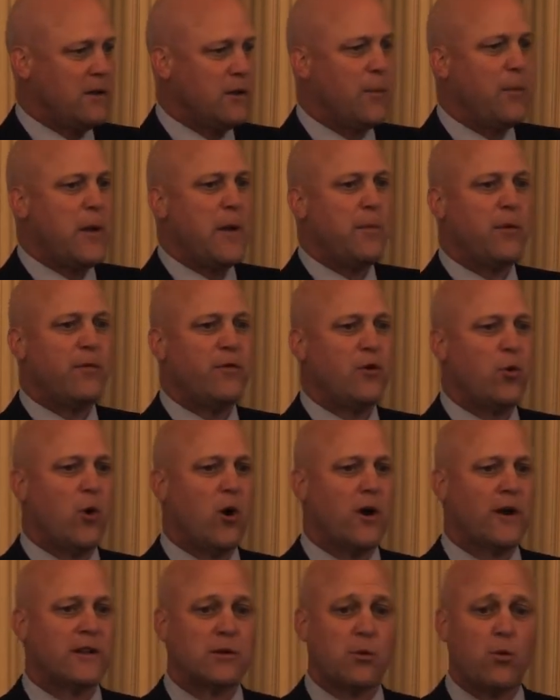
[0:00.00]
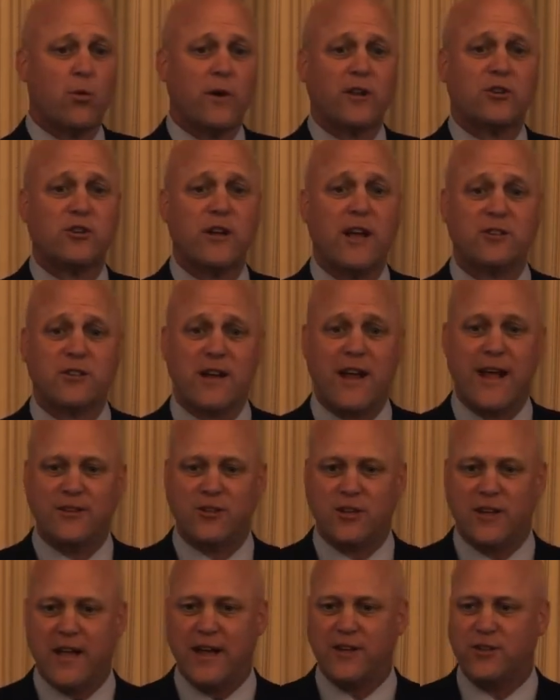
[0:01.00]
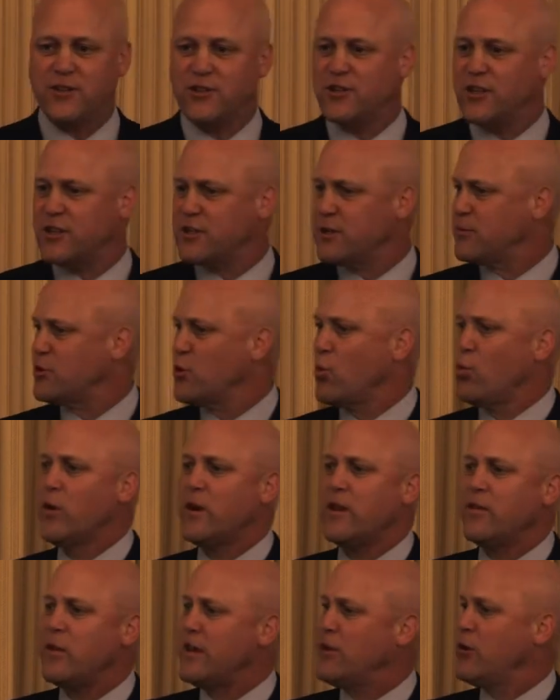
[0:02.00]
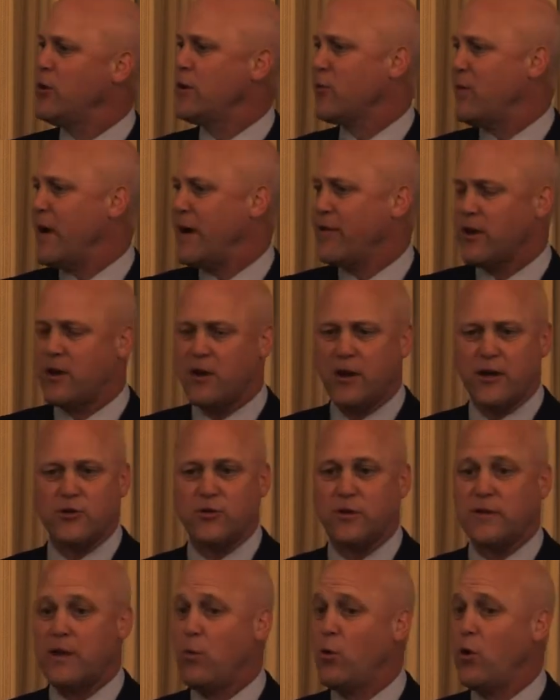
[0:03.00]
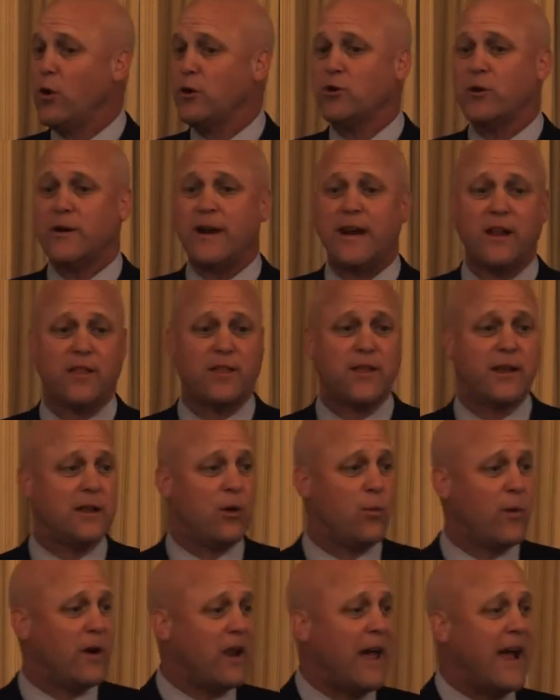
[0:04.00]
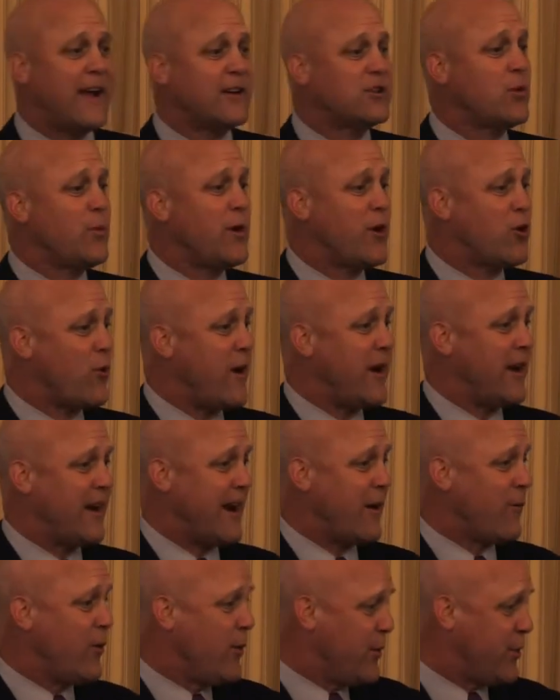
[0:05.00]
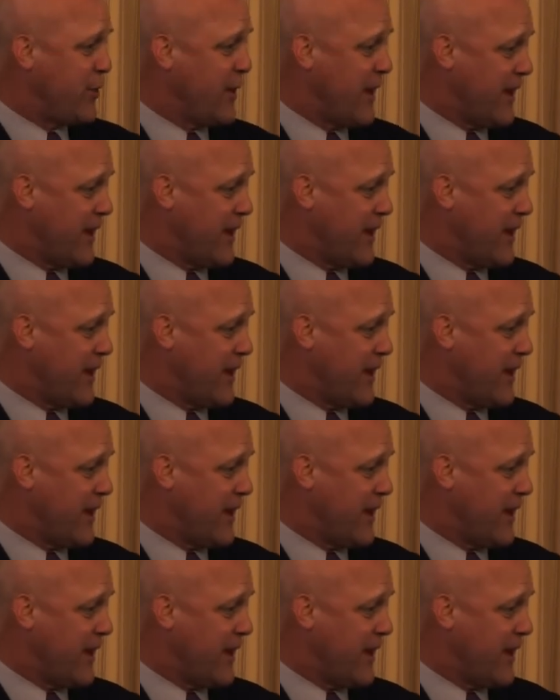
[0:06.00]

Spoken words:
The people of New Orleans, we want to change our education system. So what are they doing around the country? They weren't doing anything that we like, so we created our own